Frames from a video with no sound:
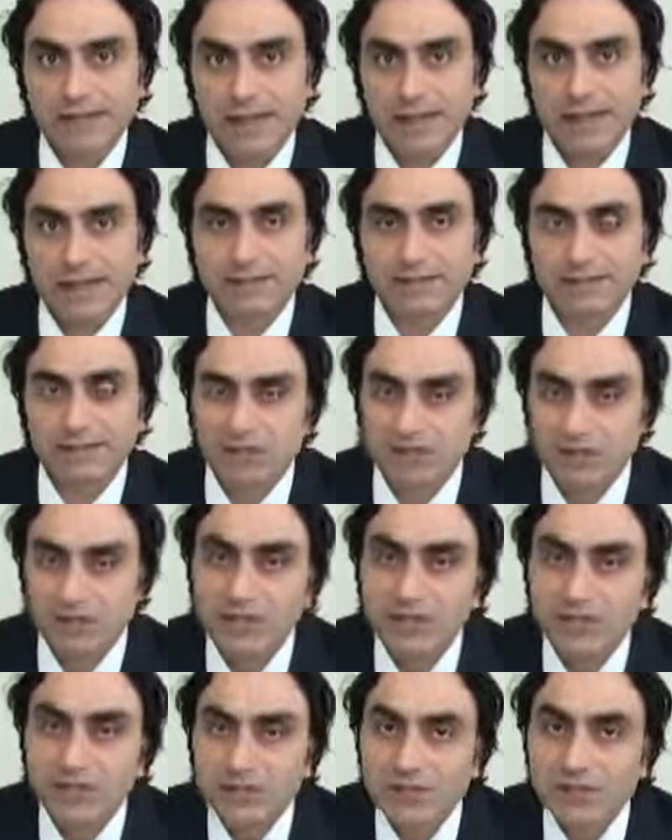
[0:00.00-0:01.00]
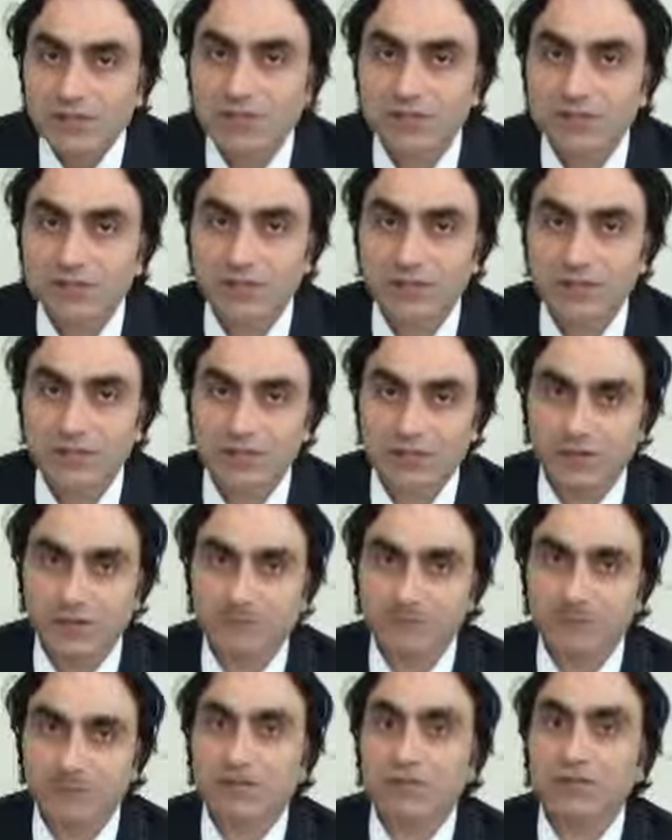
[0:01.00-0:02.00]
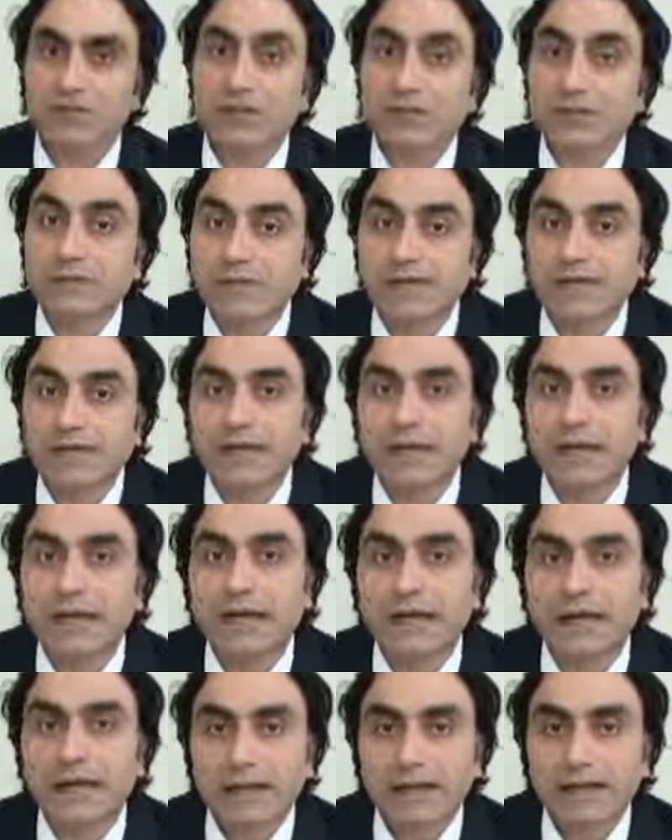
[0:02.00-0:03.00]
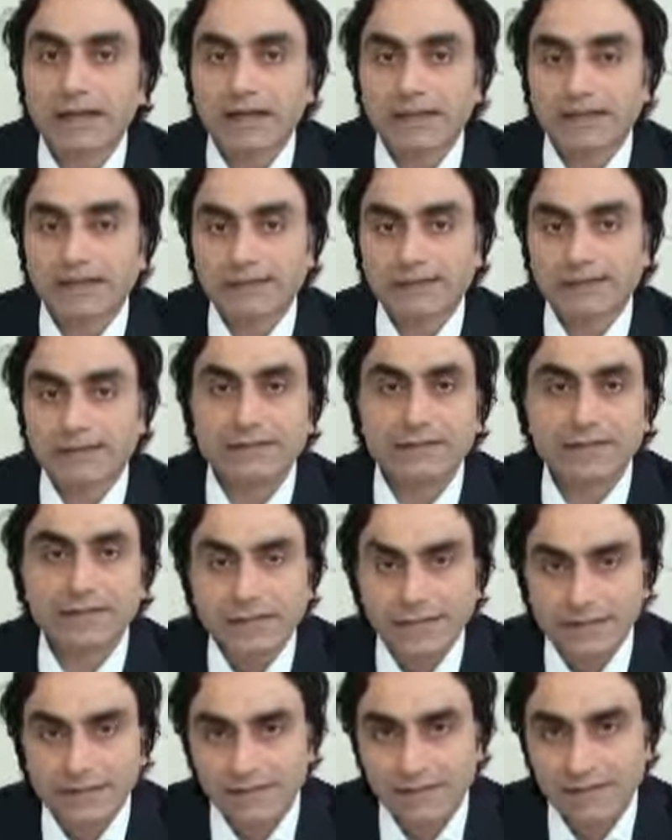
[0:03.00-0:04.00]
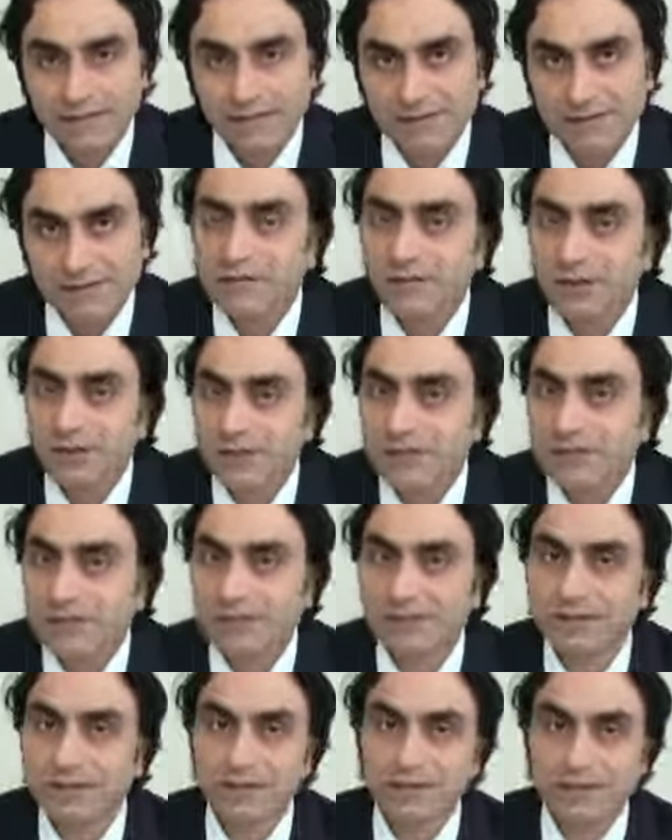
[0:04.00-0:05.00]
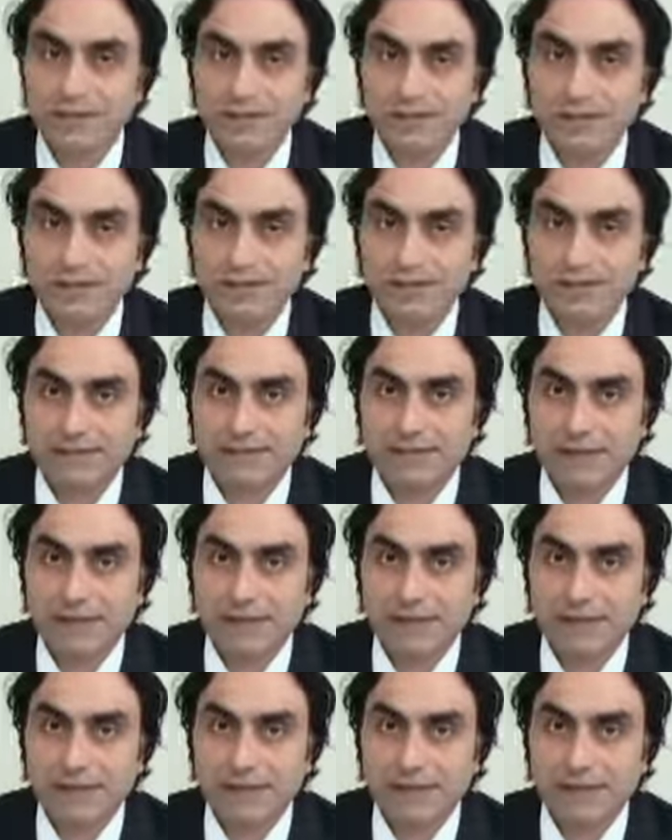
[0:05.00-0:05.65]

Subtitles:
And changing the religion, producing the deities, the false deities,